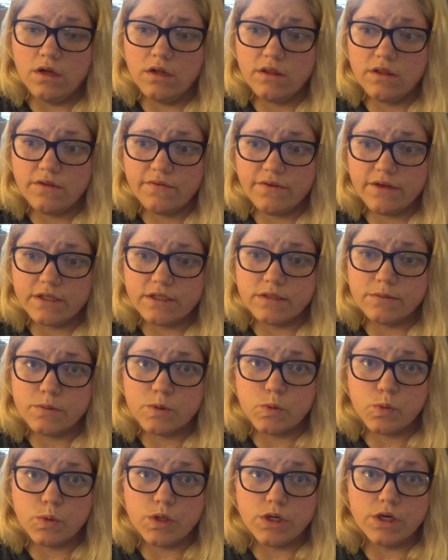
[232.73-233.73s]
the victims
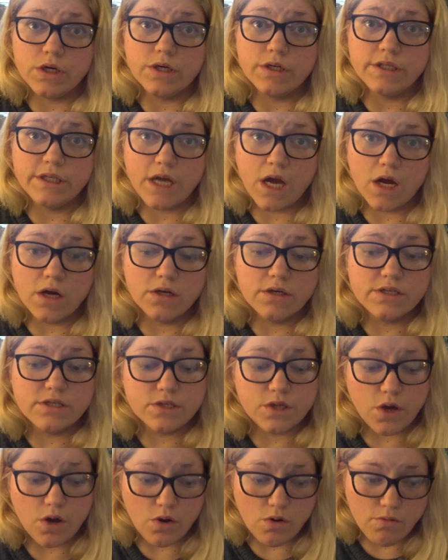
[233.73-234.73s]
were young
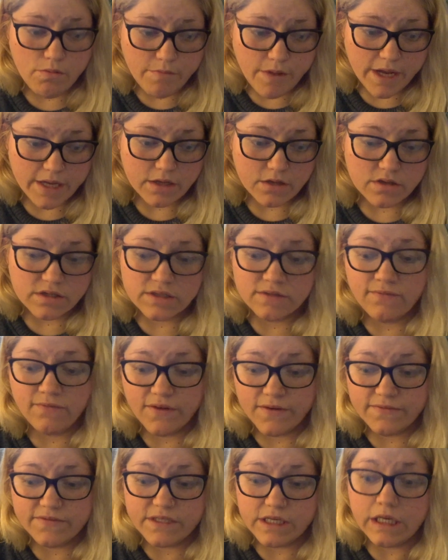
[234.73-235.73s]
so michael is
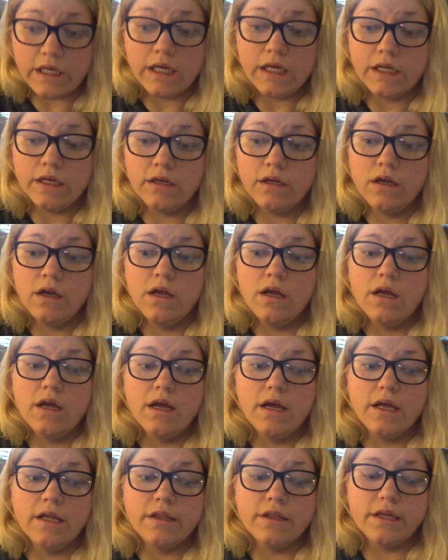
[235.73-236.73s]
15
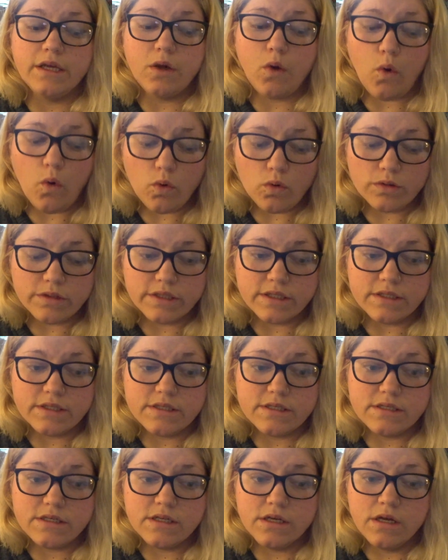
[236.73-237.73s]
and the
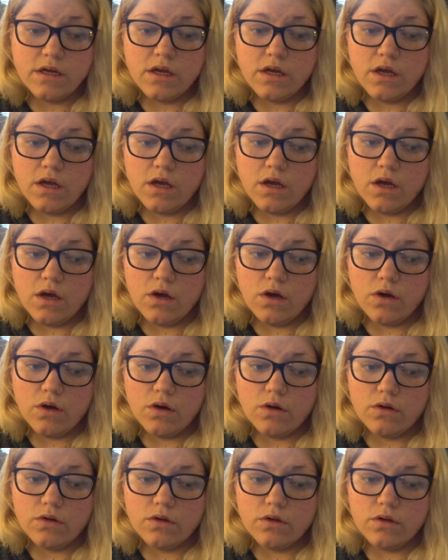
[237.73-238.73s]
oldest
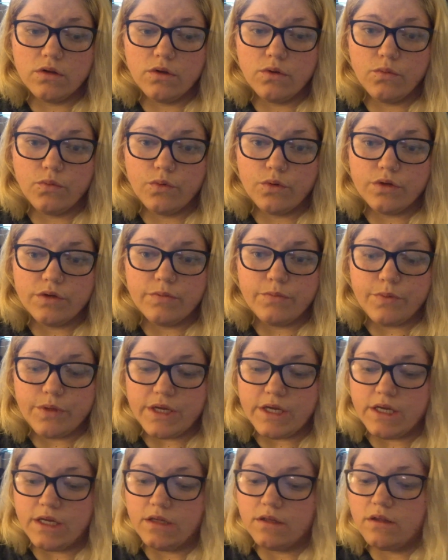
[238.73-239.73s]
would
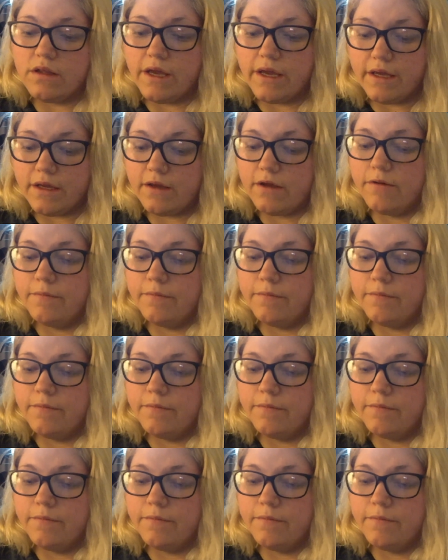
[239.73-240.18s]
be like